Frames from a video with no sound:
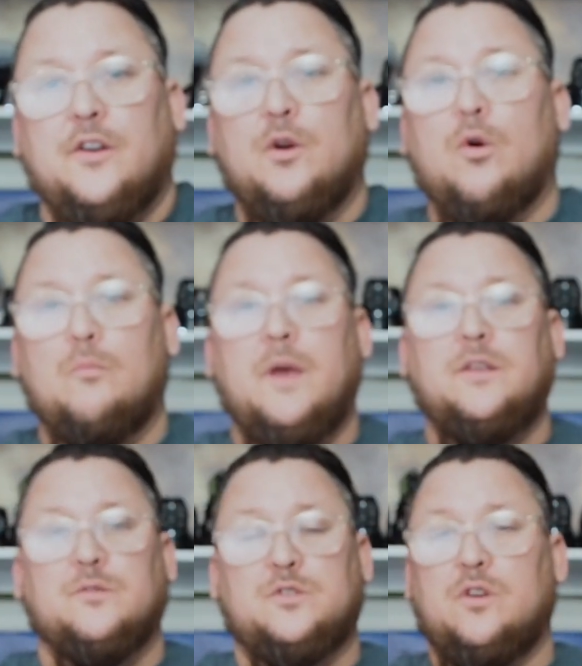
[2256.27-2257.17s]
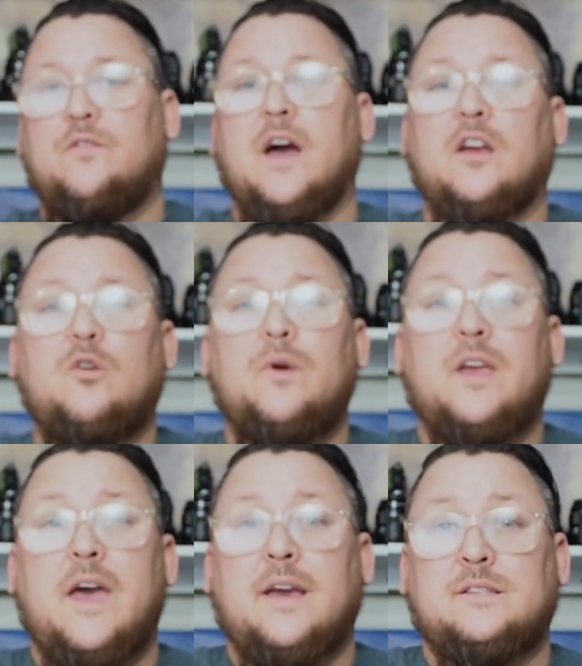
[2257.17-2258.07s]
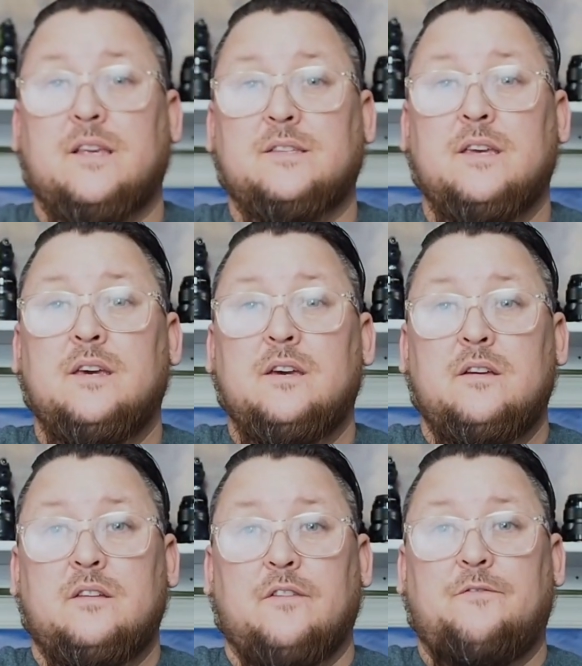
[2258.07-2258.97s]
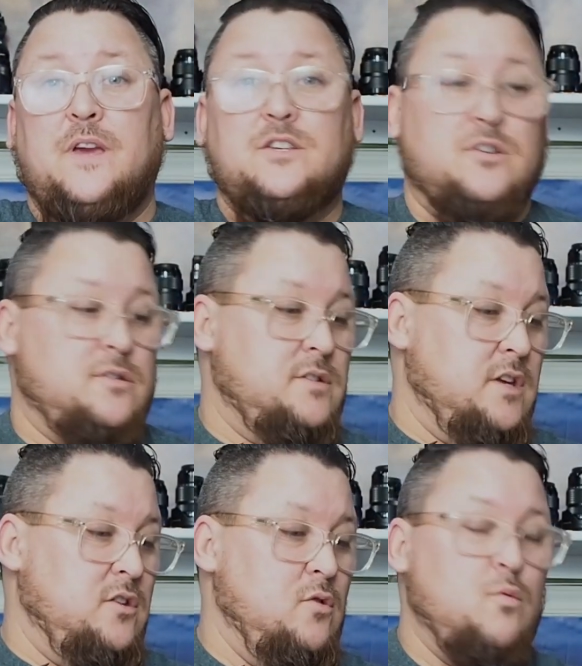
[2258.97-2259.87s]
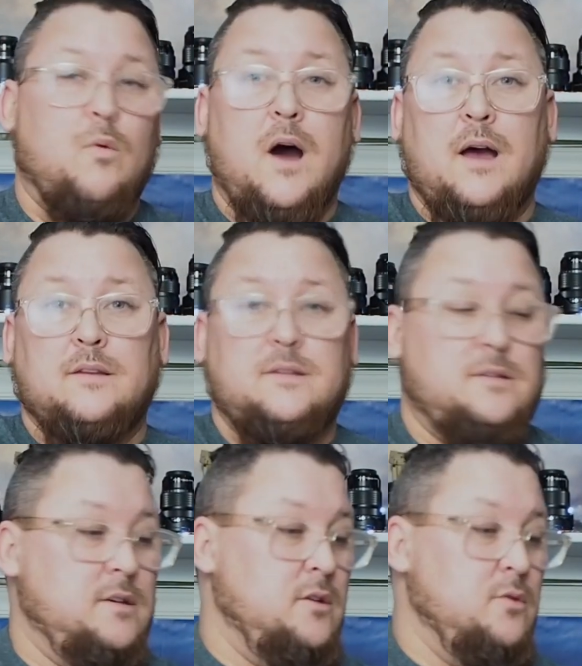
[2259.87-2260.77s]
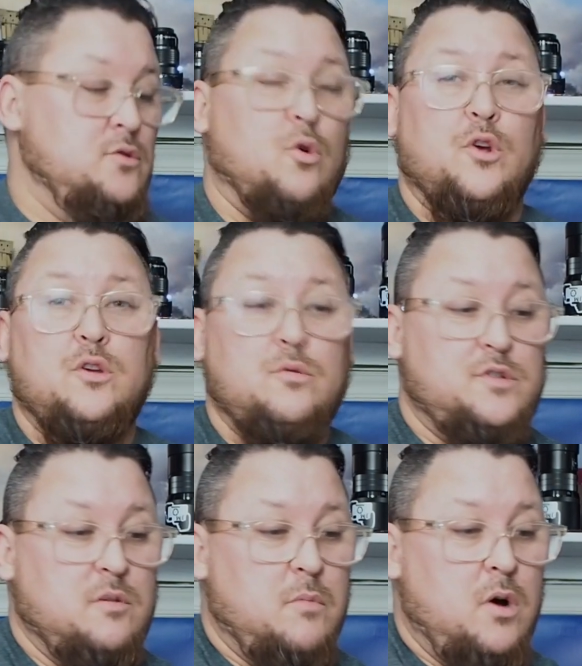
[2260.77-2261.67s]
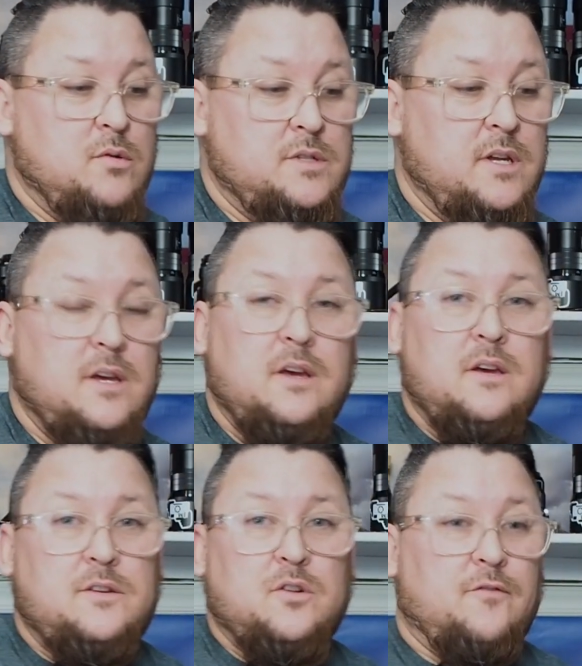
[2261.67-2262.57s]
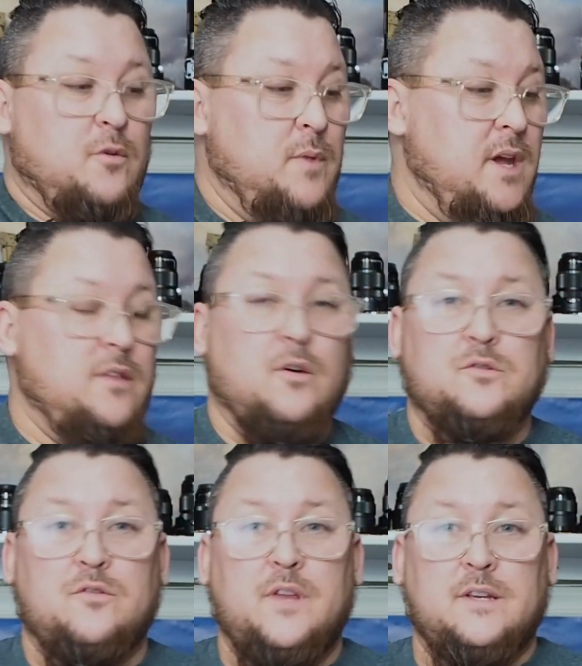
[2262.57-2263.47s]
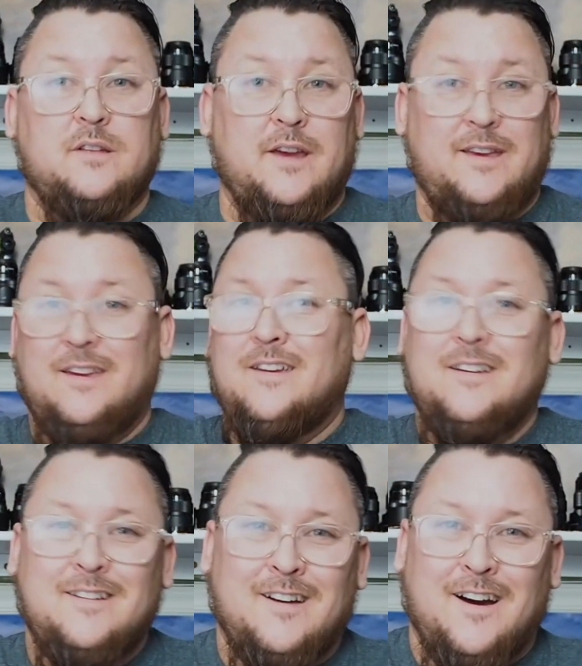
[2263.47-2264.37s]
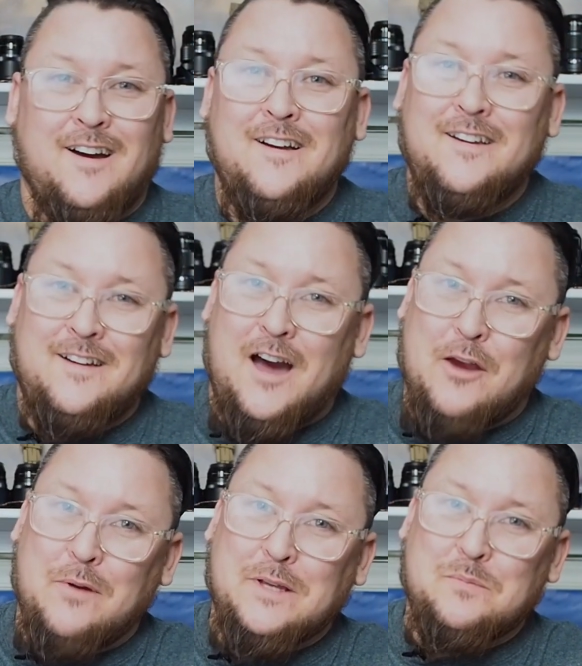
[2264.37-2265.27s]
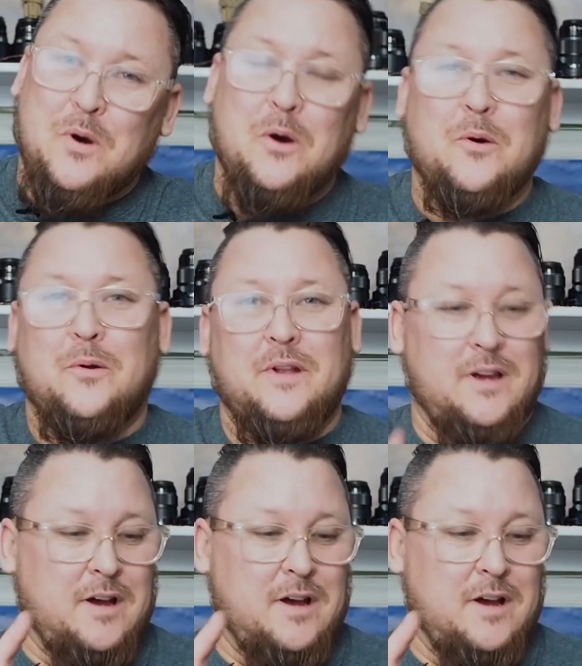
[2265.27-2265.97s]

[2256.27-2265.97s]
your menus. So you've got quick access to features that you want to use or use the most. So for me, those are things like high res mode,